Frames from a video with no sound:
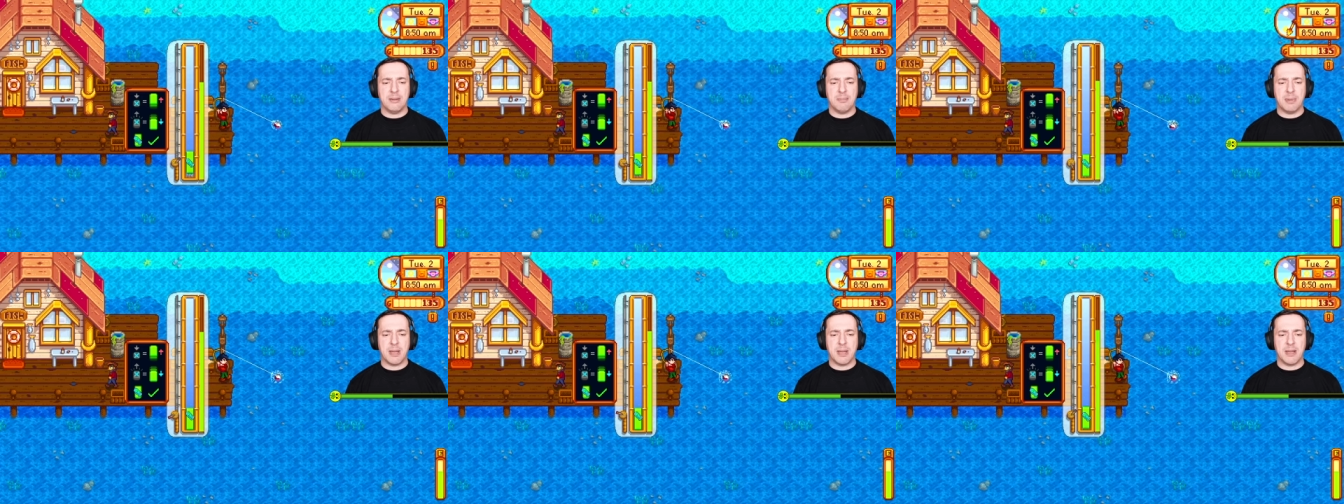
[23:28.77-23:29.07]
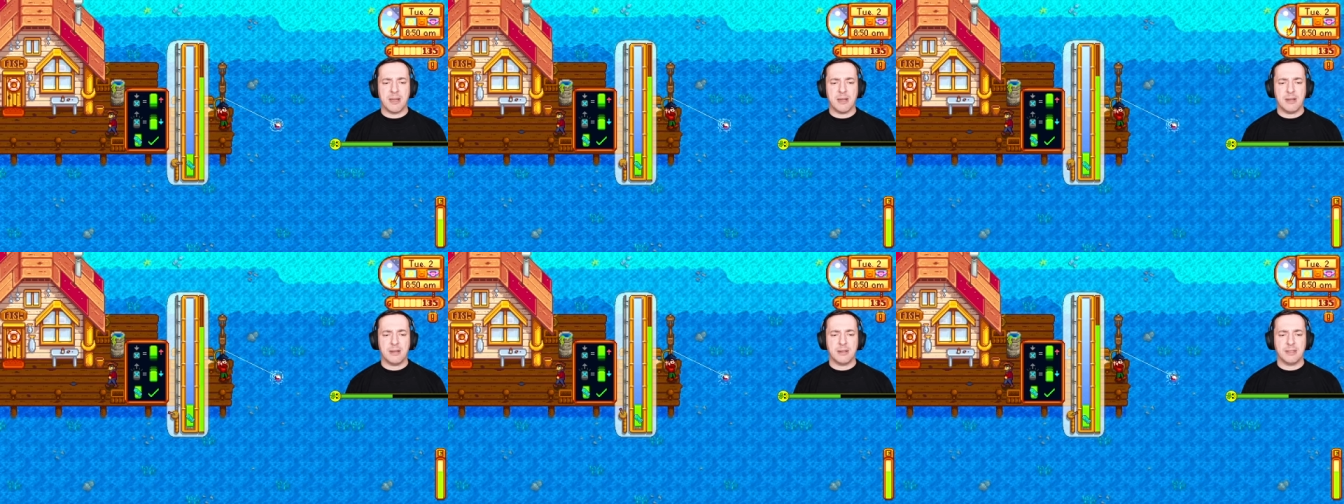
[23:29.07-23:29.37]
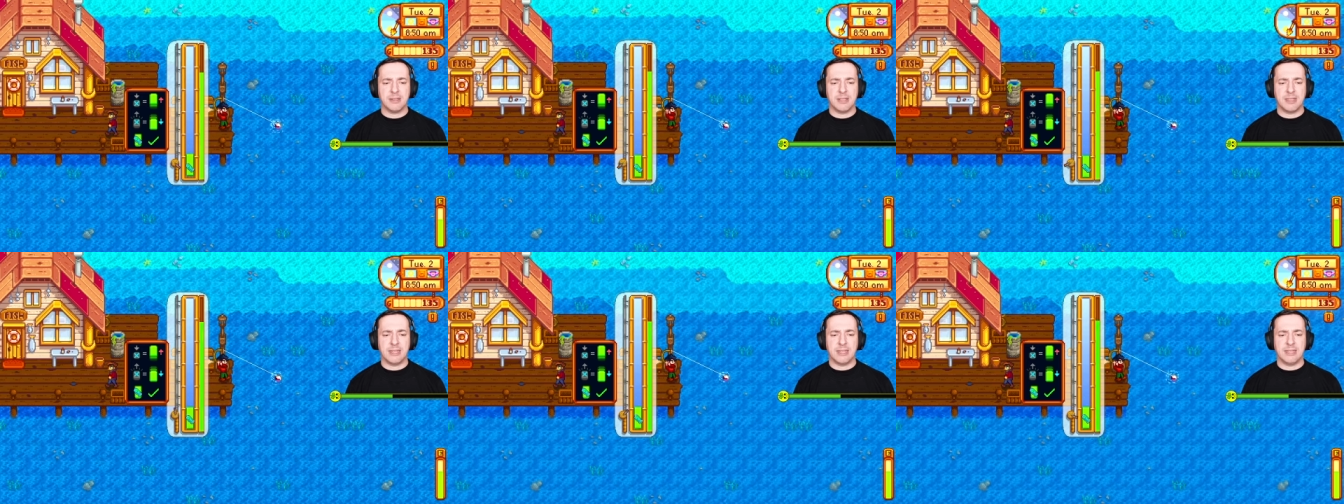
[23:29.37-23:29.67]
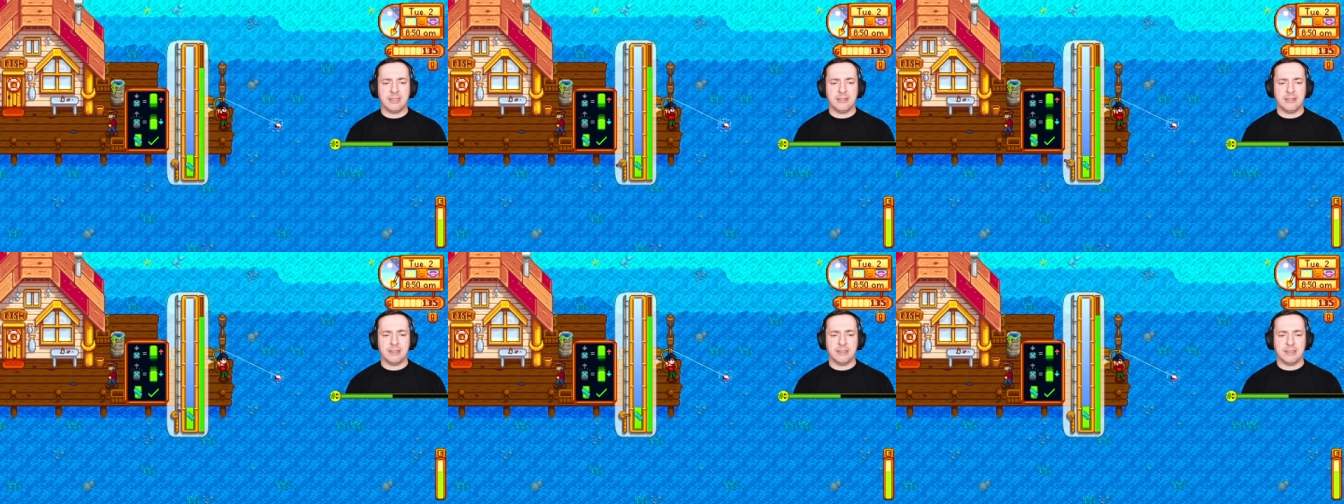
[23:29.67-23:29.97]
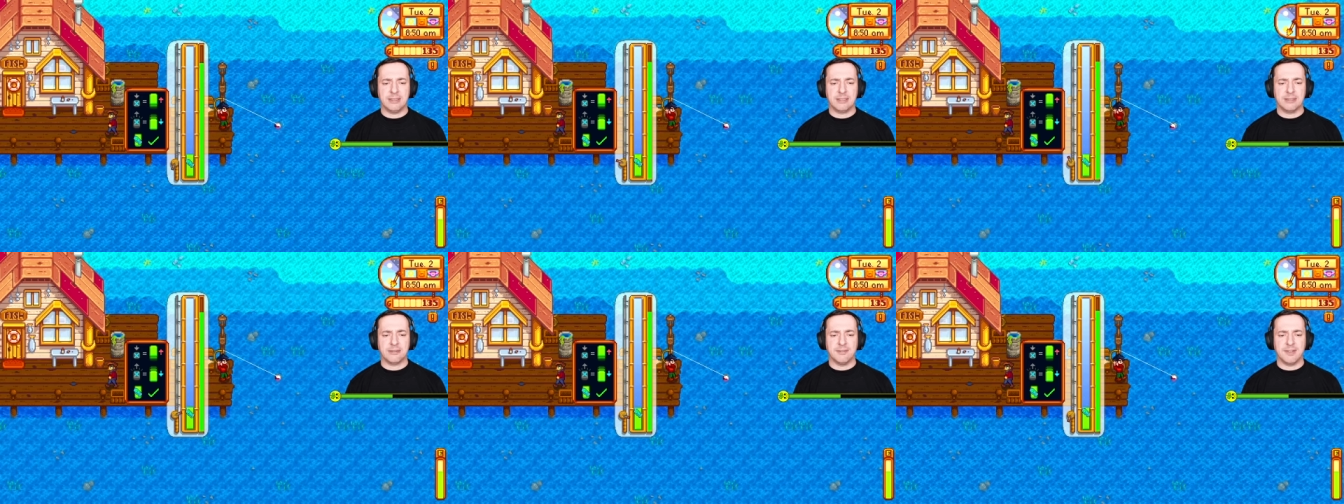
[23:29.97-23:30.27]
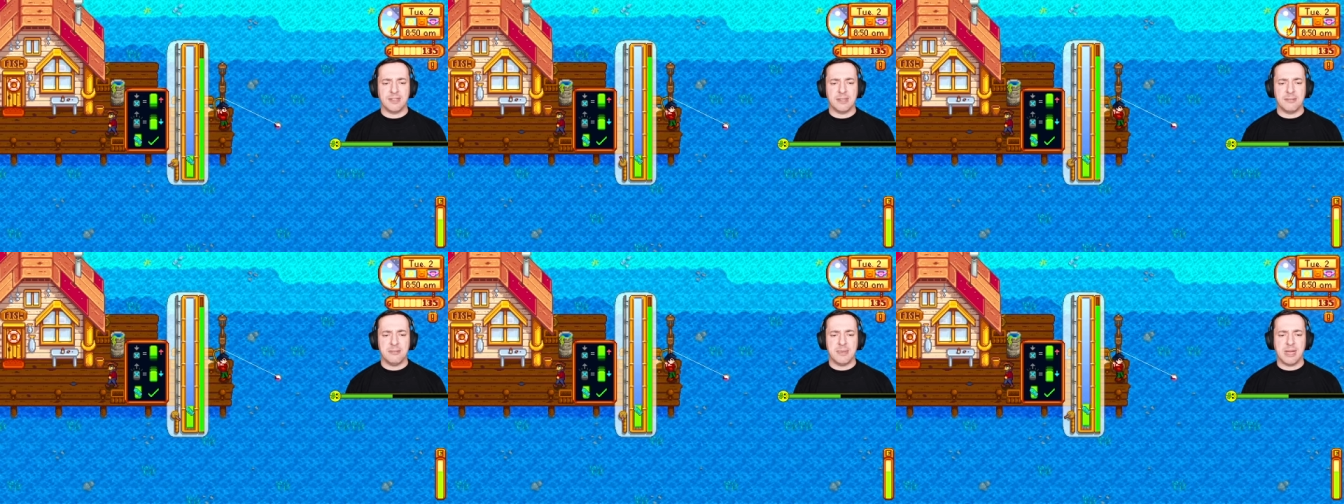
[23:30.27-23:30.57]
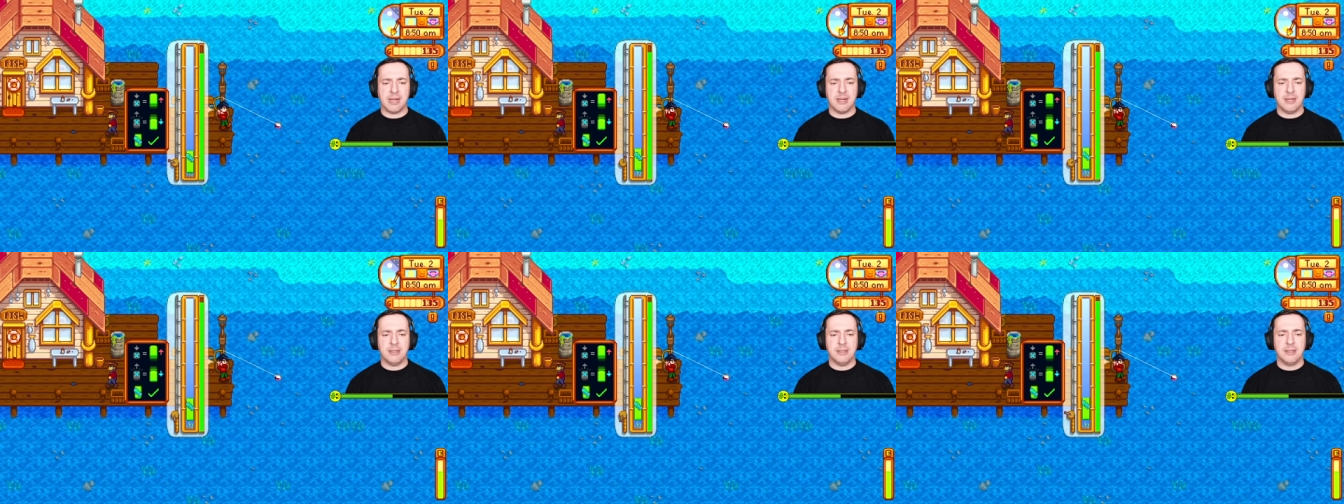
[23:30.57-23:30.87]
bar, on the uh, sort of in the
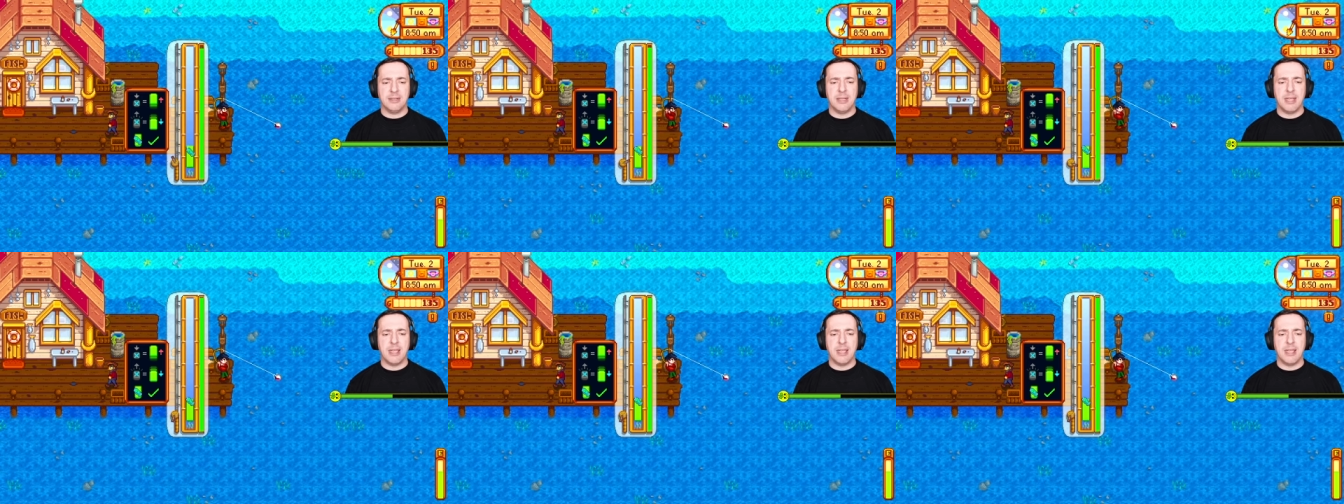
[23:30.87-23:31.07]
middle,